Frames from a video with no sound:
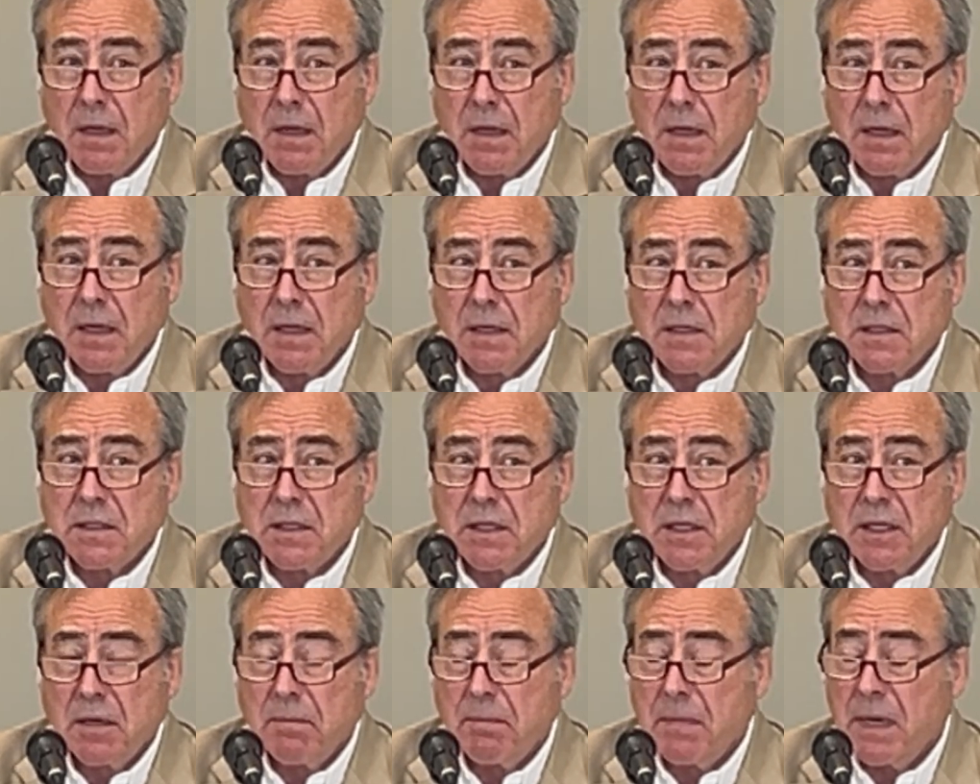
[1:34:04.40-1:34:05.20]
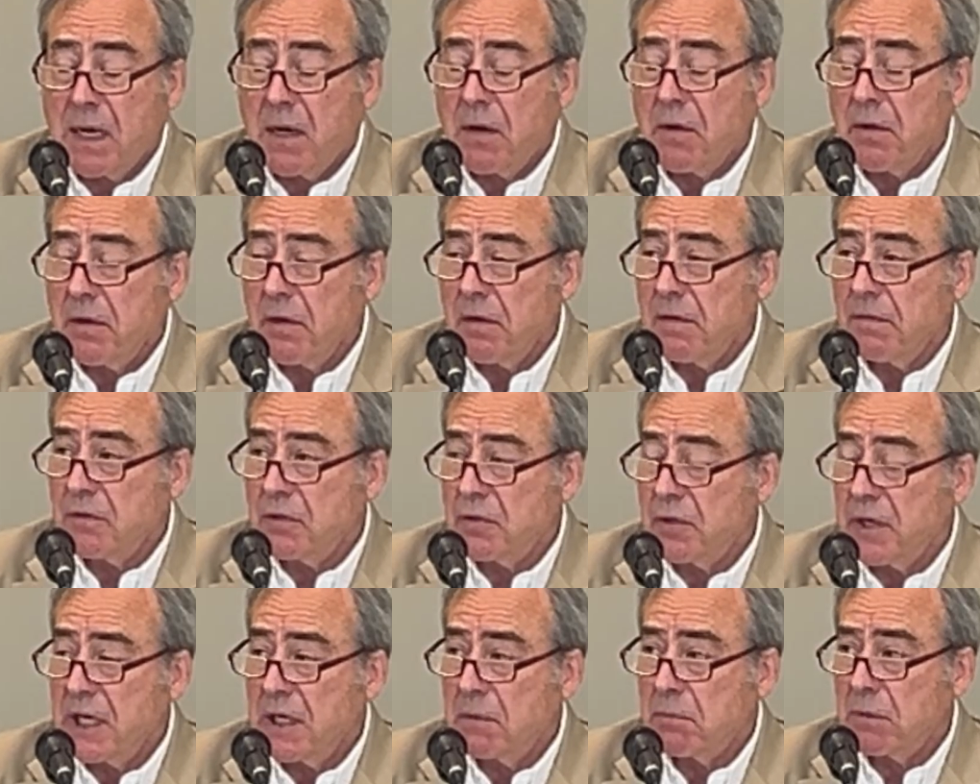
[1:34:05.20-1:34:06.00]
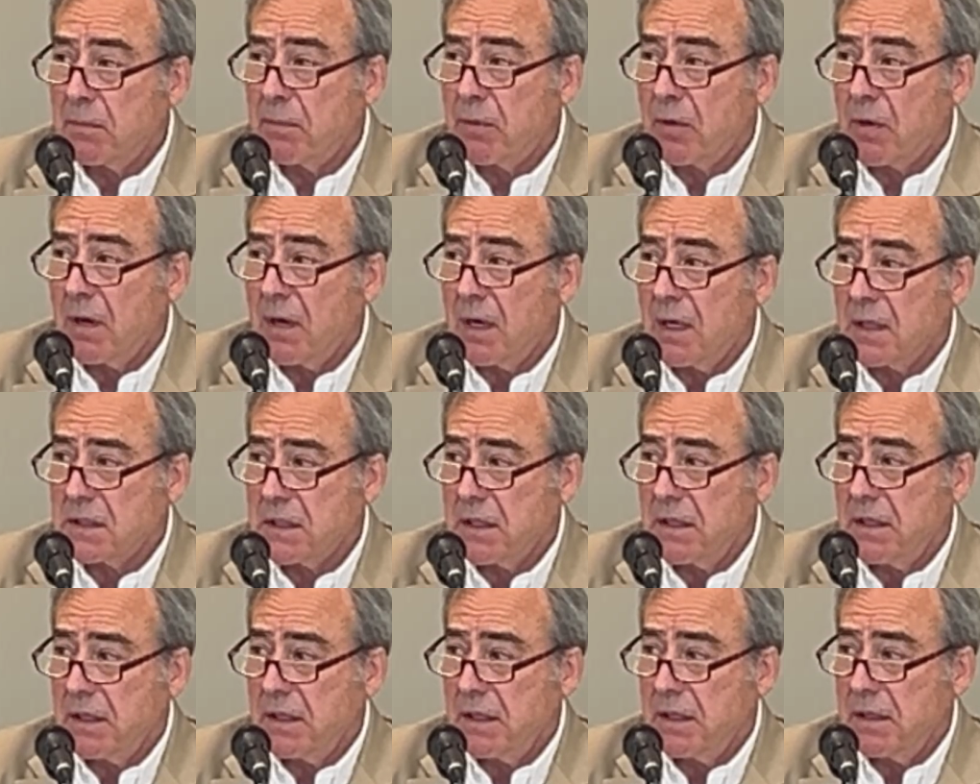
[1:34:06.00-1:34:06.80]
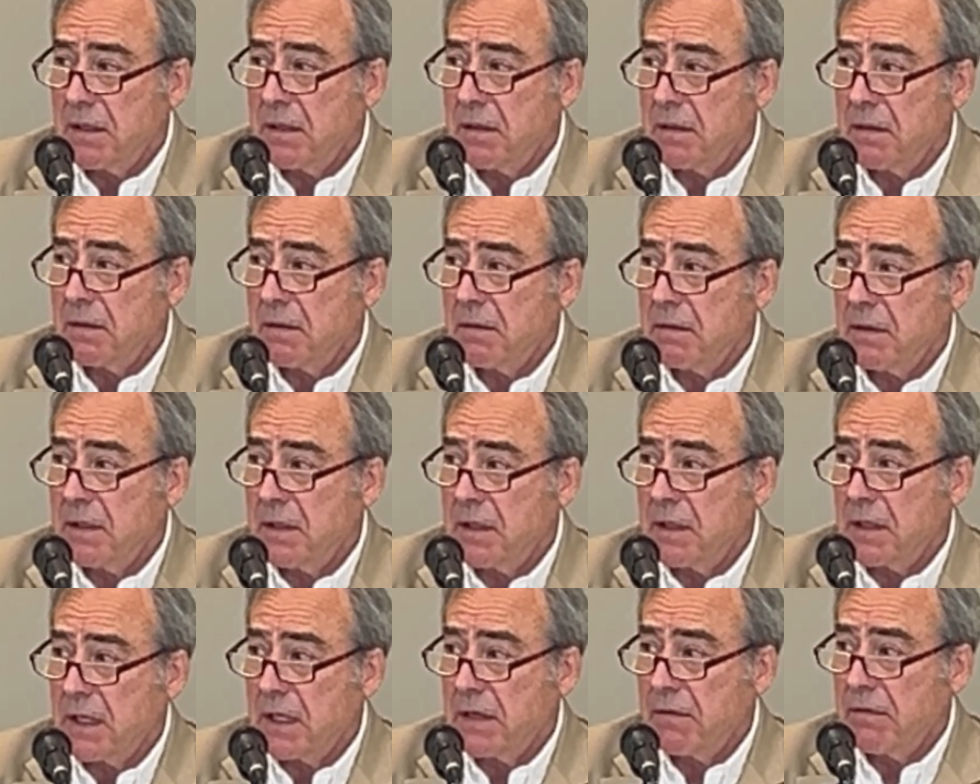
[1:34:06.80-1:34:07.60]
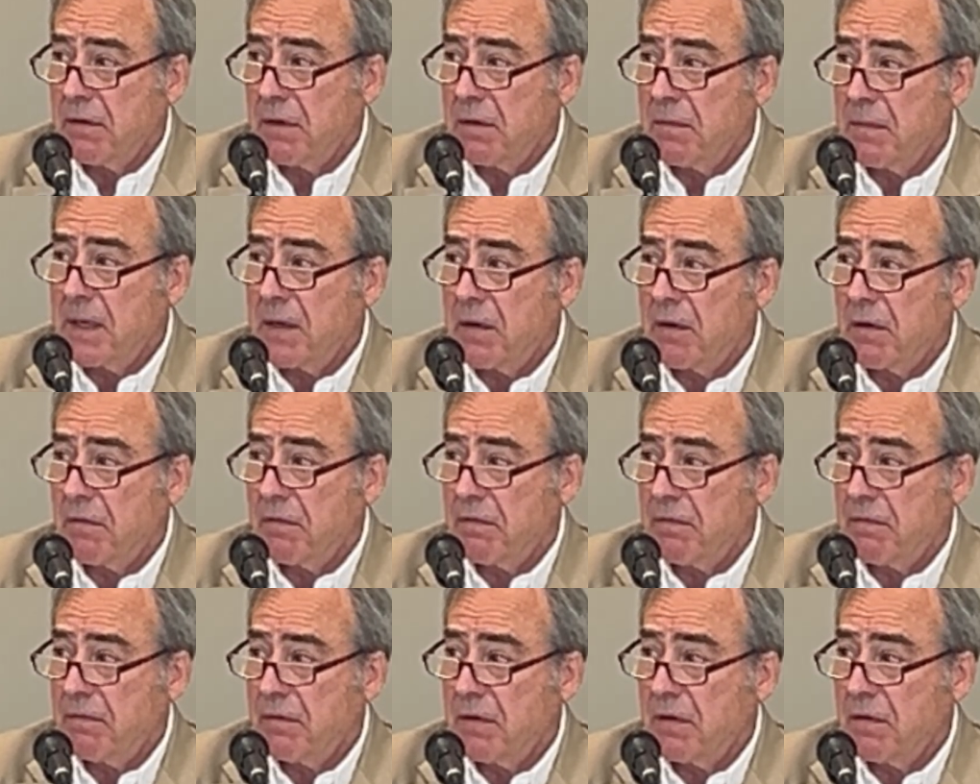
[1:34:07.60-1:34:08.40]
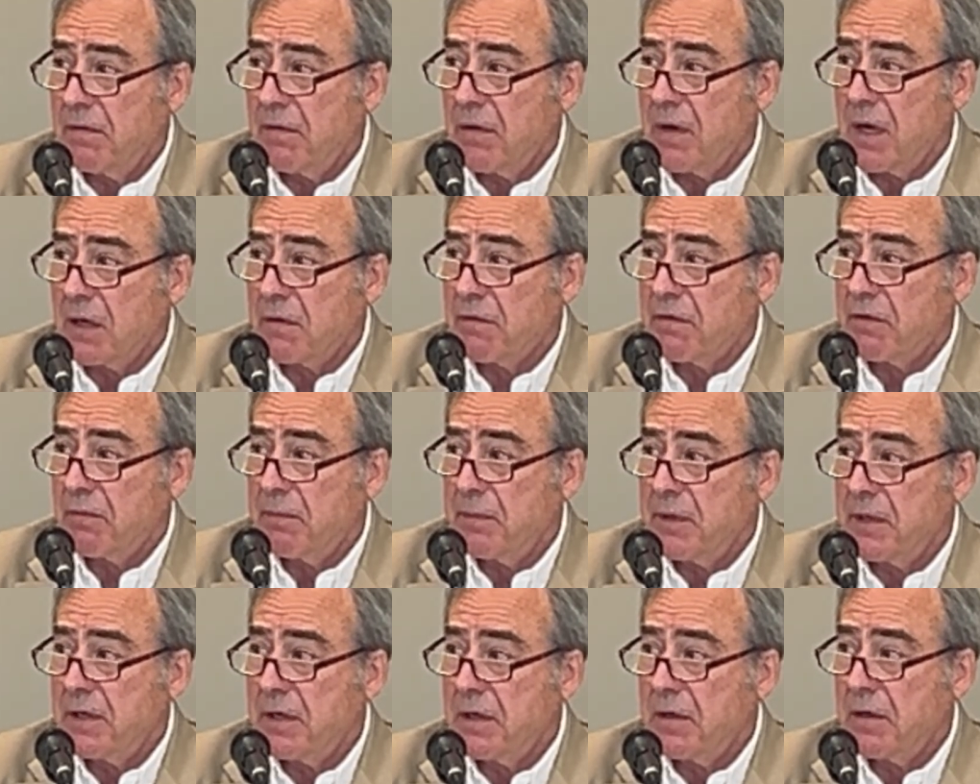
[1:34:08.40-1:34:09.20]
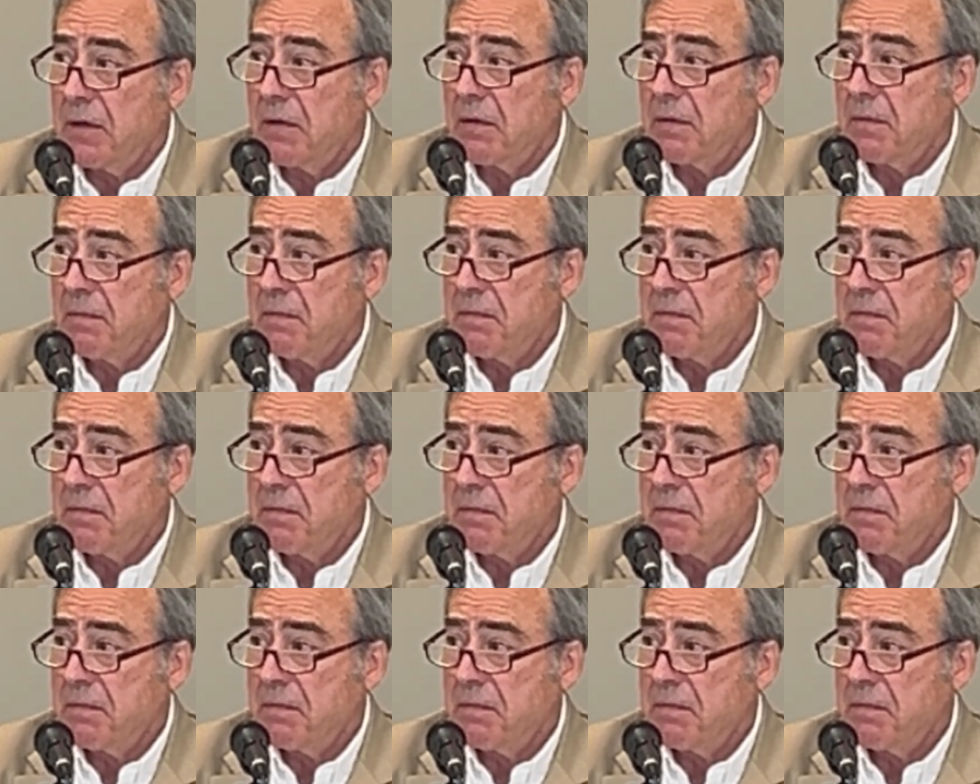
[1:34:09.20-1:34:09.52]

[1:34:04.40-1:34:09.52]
It's the amount of drainable porosity in a given amount of aquifer material.